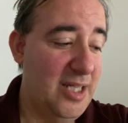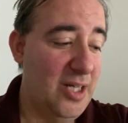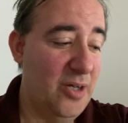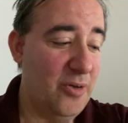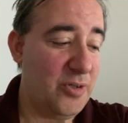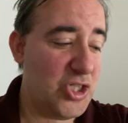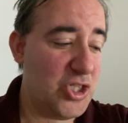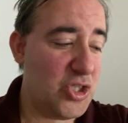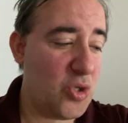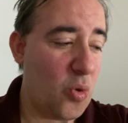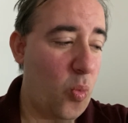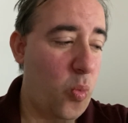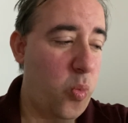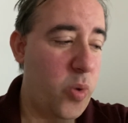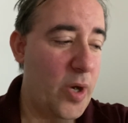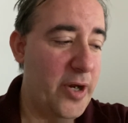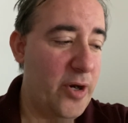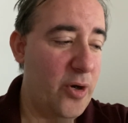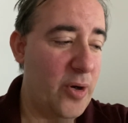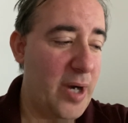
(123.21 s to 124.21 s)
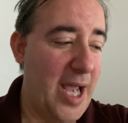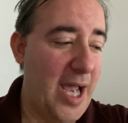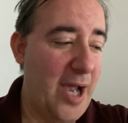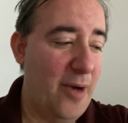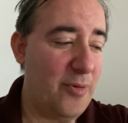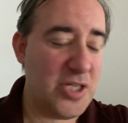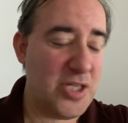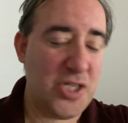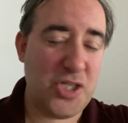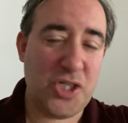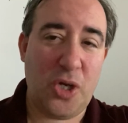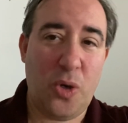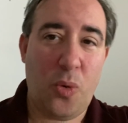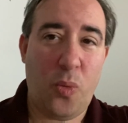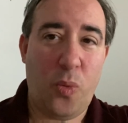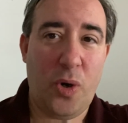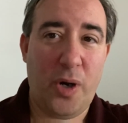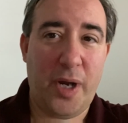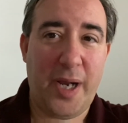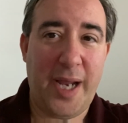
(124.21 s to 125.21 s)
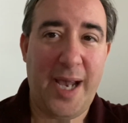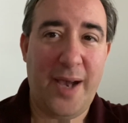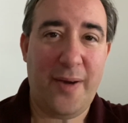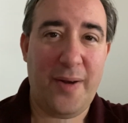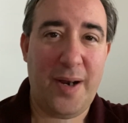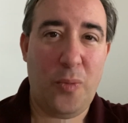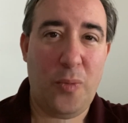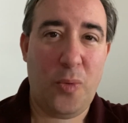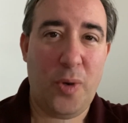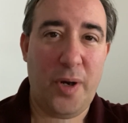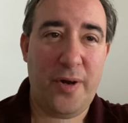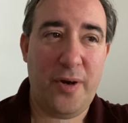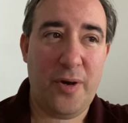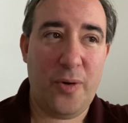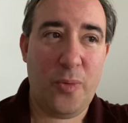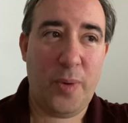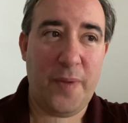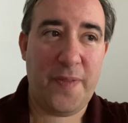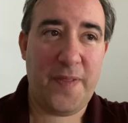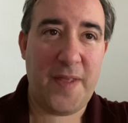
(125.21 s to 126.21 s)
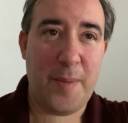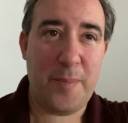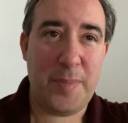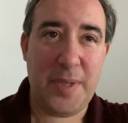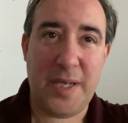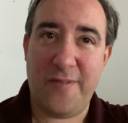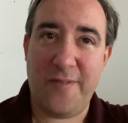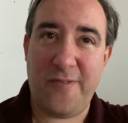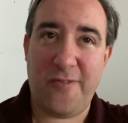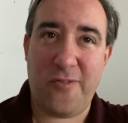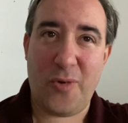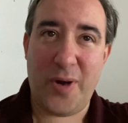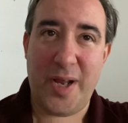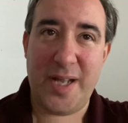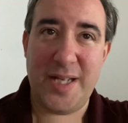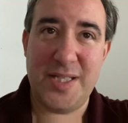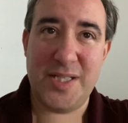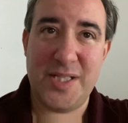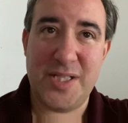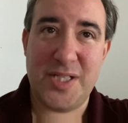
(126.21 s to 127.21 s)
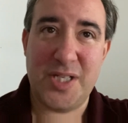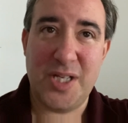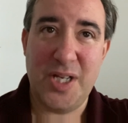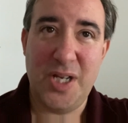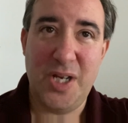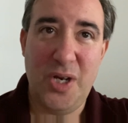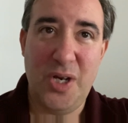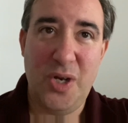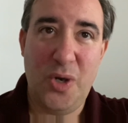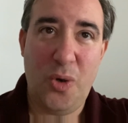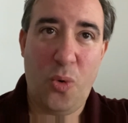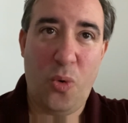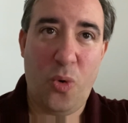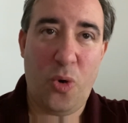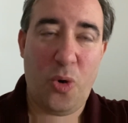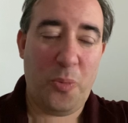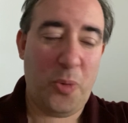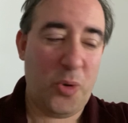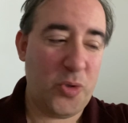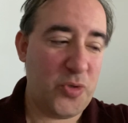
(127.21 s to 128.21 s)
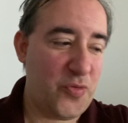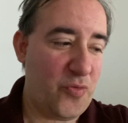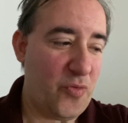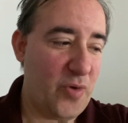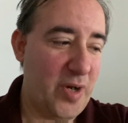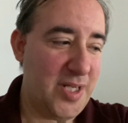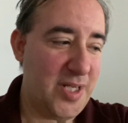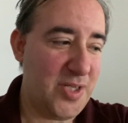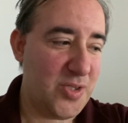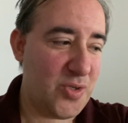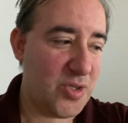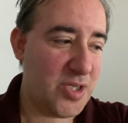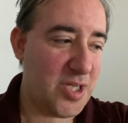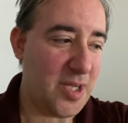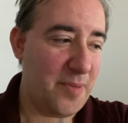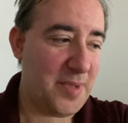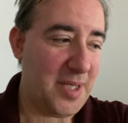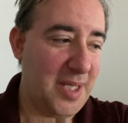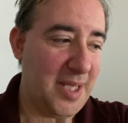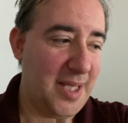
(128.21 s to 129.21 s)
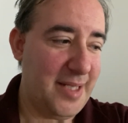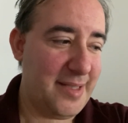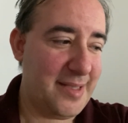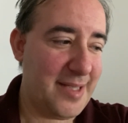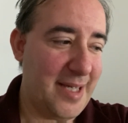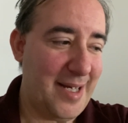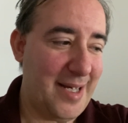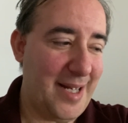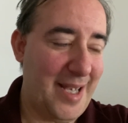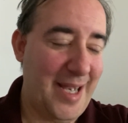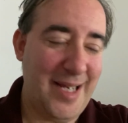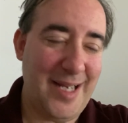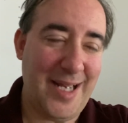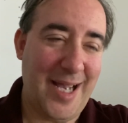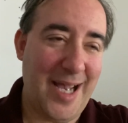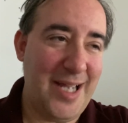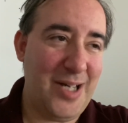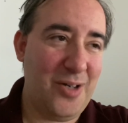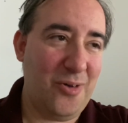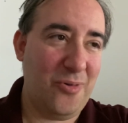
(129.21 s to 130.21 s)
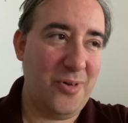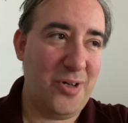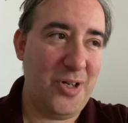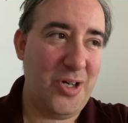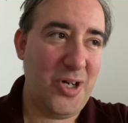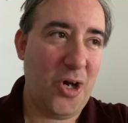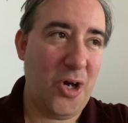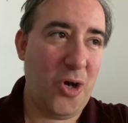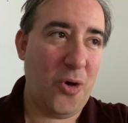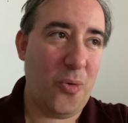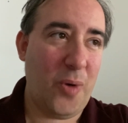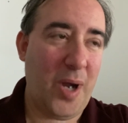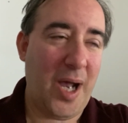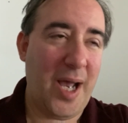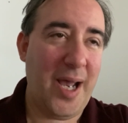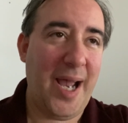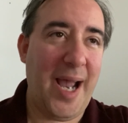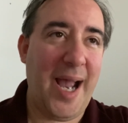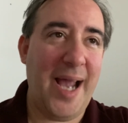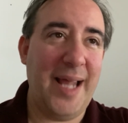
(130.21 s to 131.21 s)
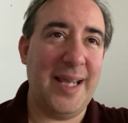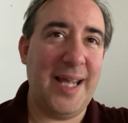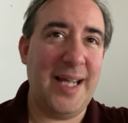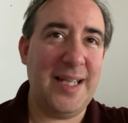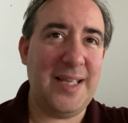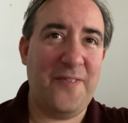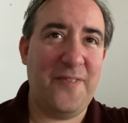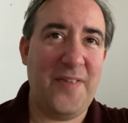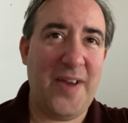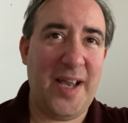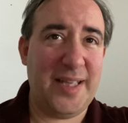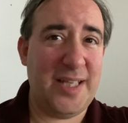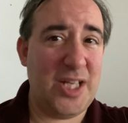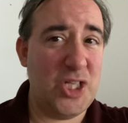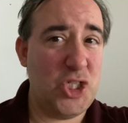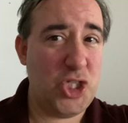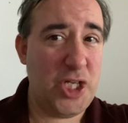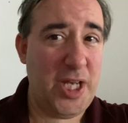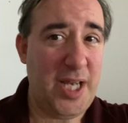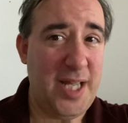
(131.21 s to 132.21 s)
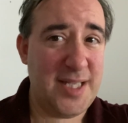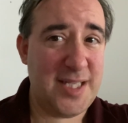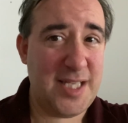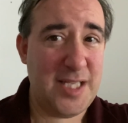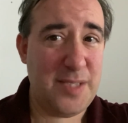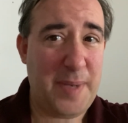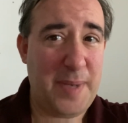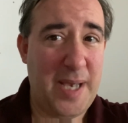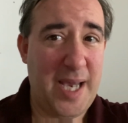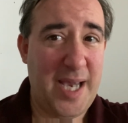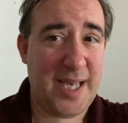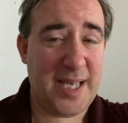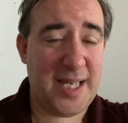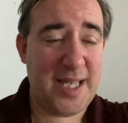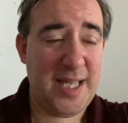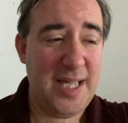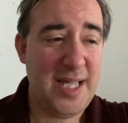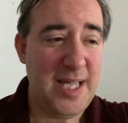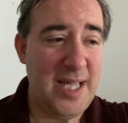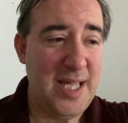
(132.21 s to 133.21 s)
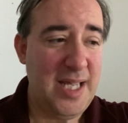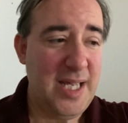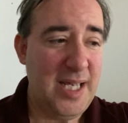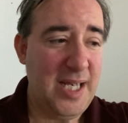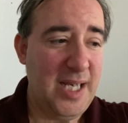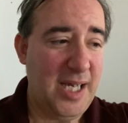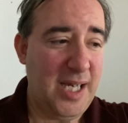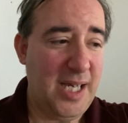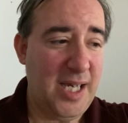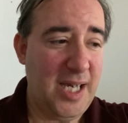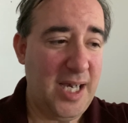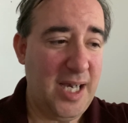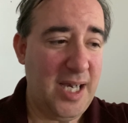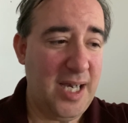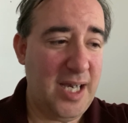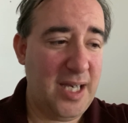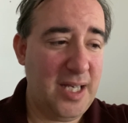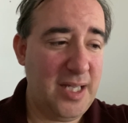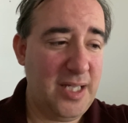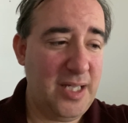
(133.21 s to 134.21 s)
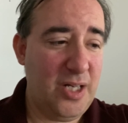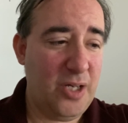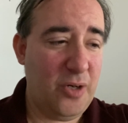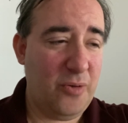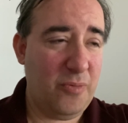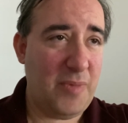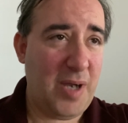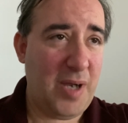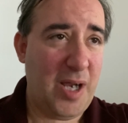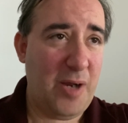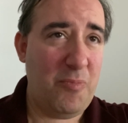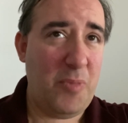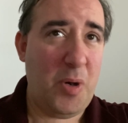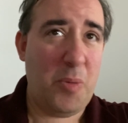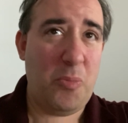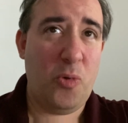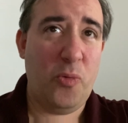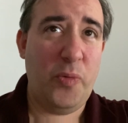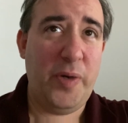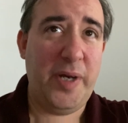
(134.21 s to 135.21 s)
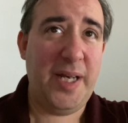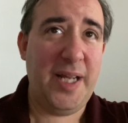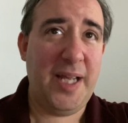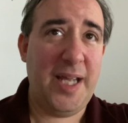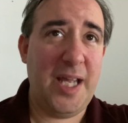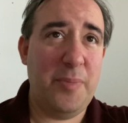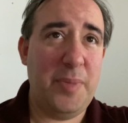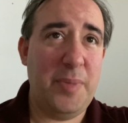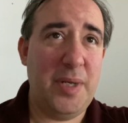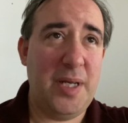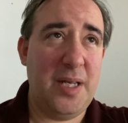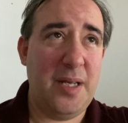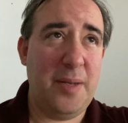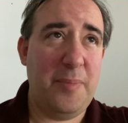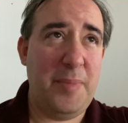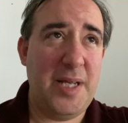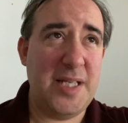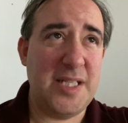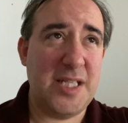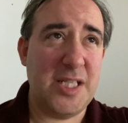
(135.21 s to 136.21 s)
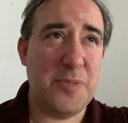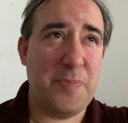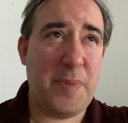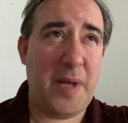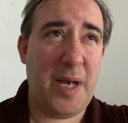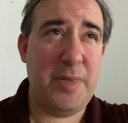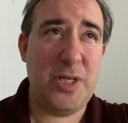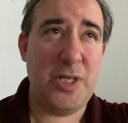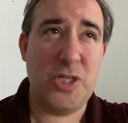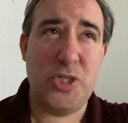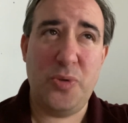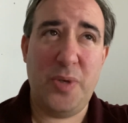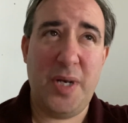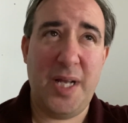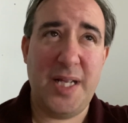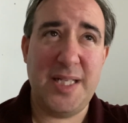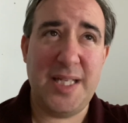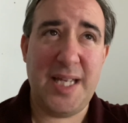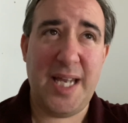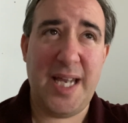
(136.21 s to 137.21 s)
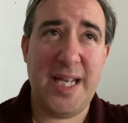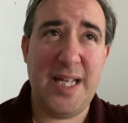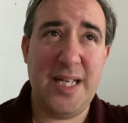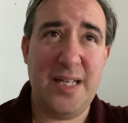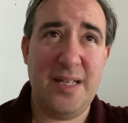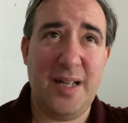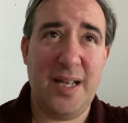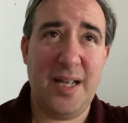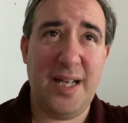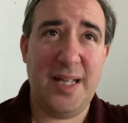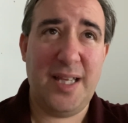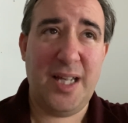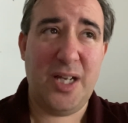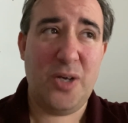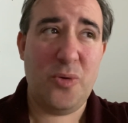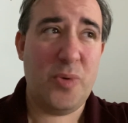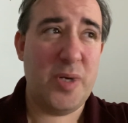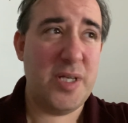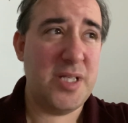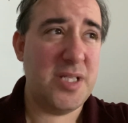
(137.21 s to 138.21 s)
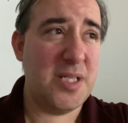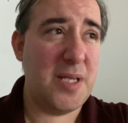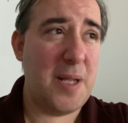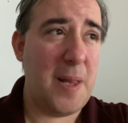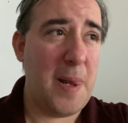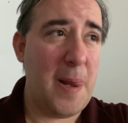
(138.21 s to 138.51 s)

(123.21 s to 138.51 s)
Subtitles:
know, it's just a weird, how is this going to work out, I wonder, with them being friends or almost friends or something like that. I don't know. I like the fact that Chance is back. You know, I remember reading him in Amazing Spider-Man 298, I think it was.